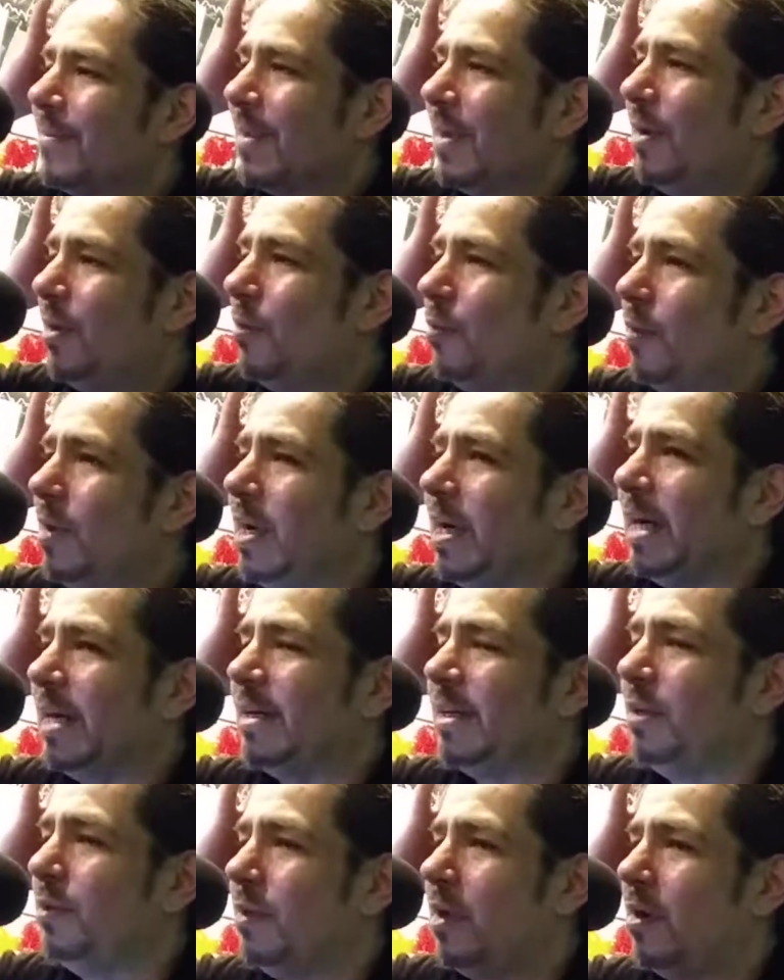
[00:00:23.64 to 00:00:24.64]
All right,
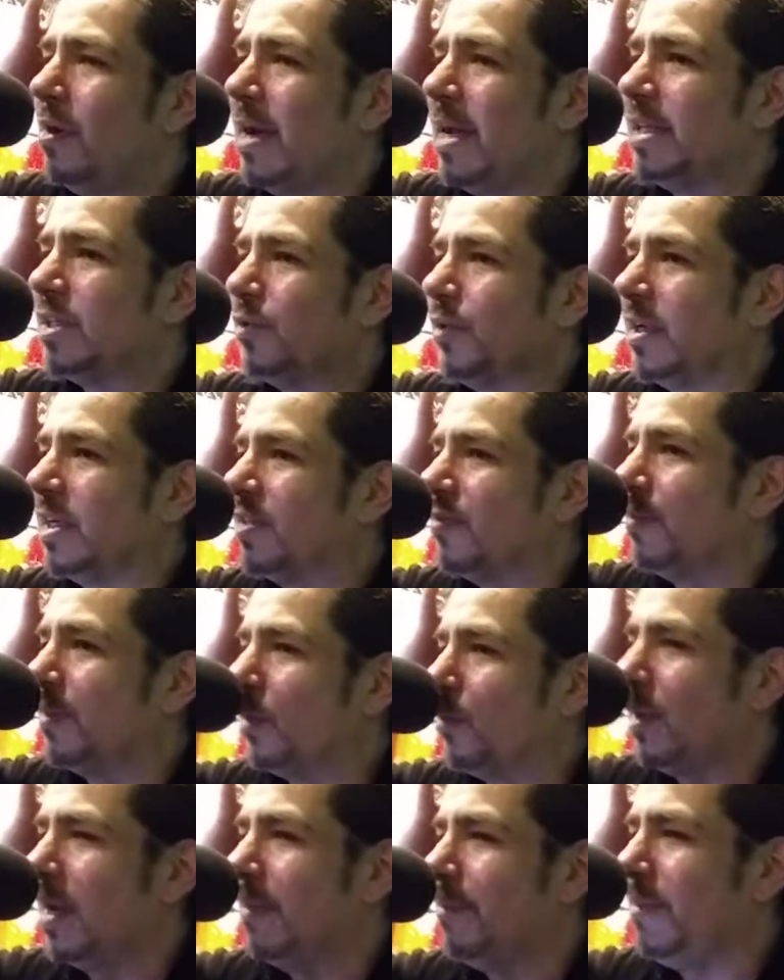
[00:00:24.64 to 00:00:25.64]
you are answering us from the
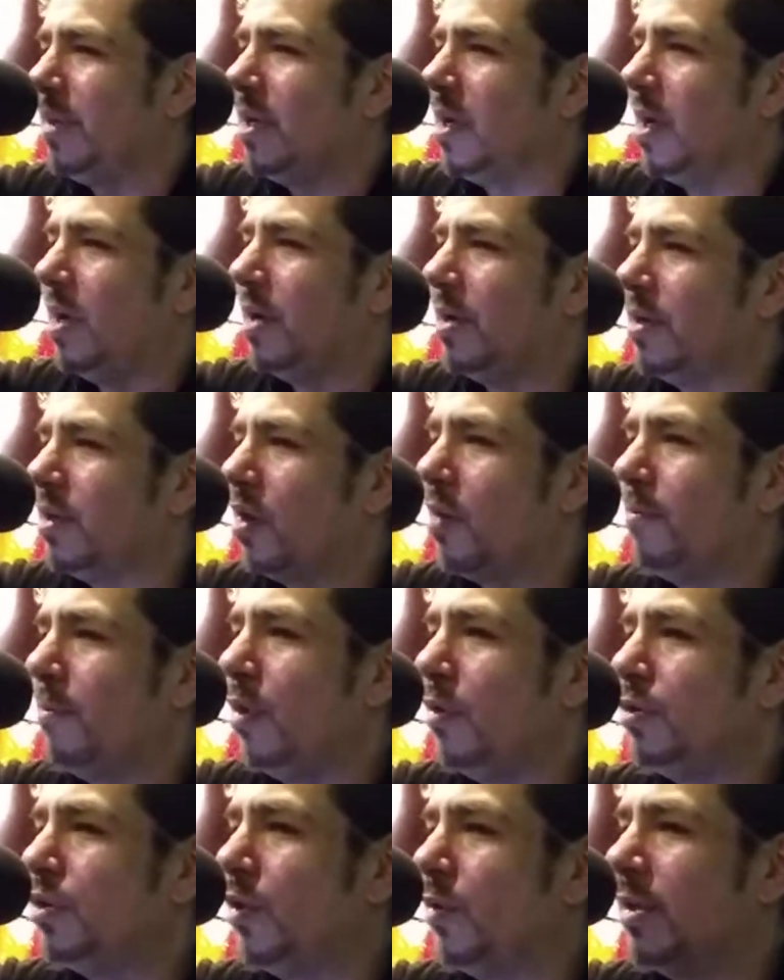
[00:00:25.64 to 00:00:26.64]
great beyond. Our
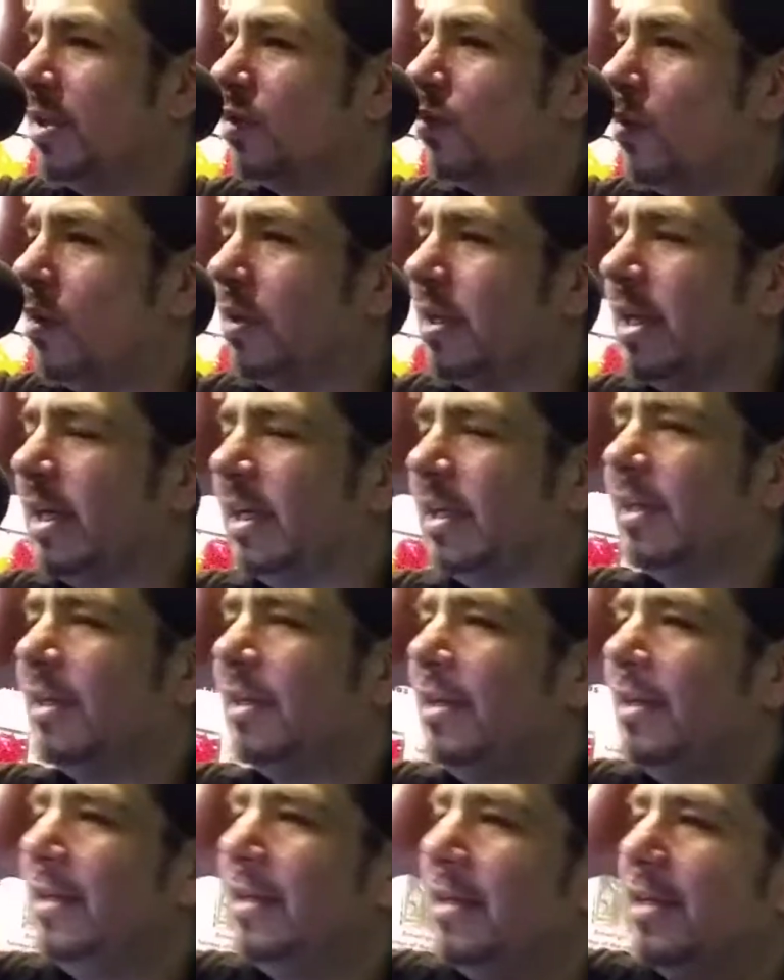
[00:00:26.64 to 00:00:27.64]
mojo is working.
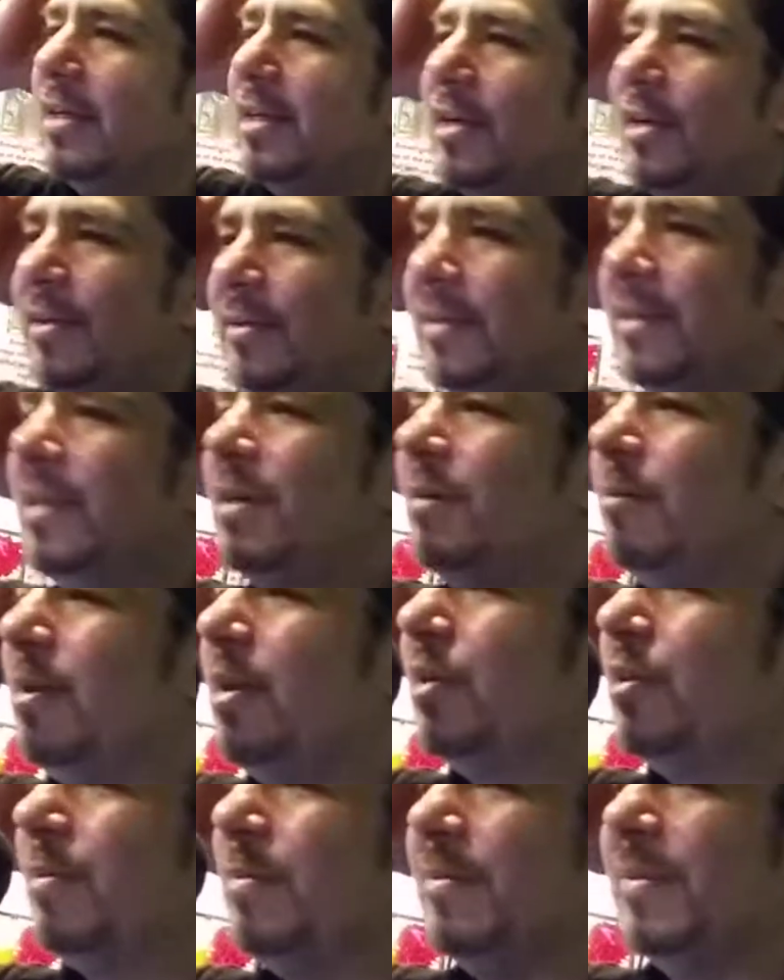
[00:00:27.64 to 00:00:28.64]

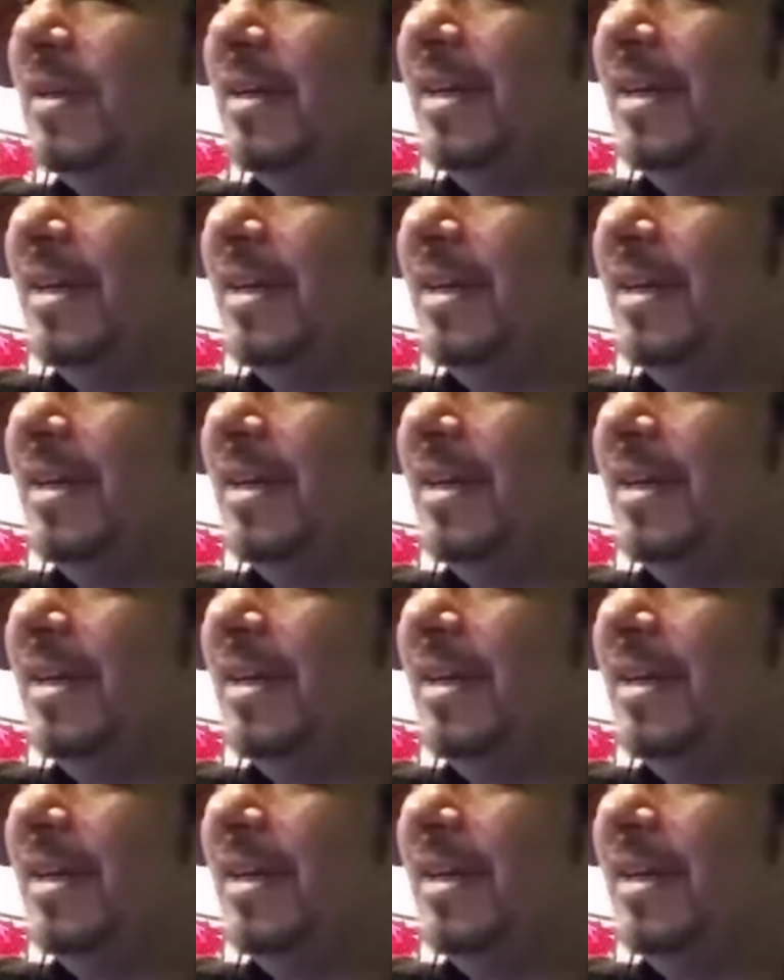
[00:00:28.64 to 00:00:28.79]
Welcome.